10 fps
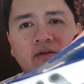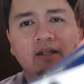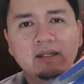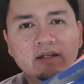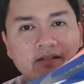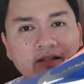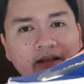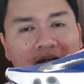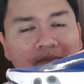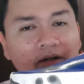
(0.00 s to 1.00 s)
Here's the
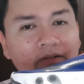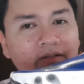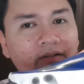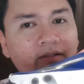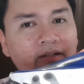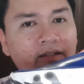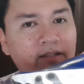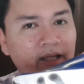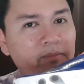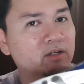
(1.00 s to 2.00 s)
thing about the
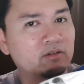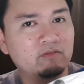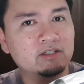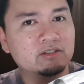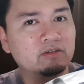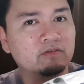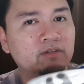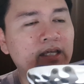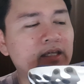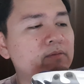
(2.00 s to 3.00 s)
naming convention of
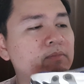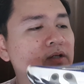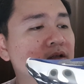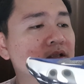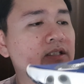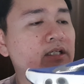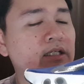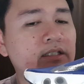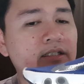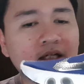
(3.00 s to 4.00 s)
Nike, because
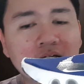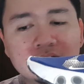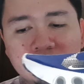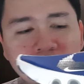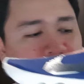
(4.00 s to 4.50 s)
it says here